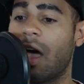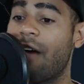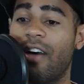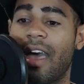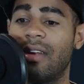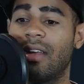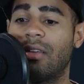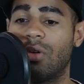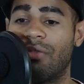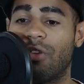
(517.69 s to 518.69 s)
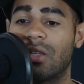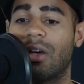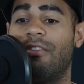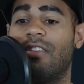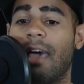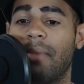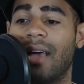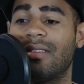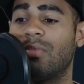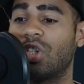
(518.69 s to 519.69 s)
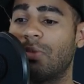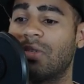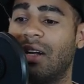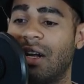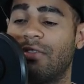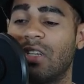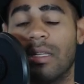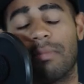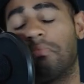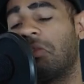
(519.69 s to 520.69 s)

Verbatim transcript: ever-ending universe of game items, ships, and NFTs.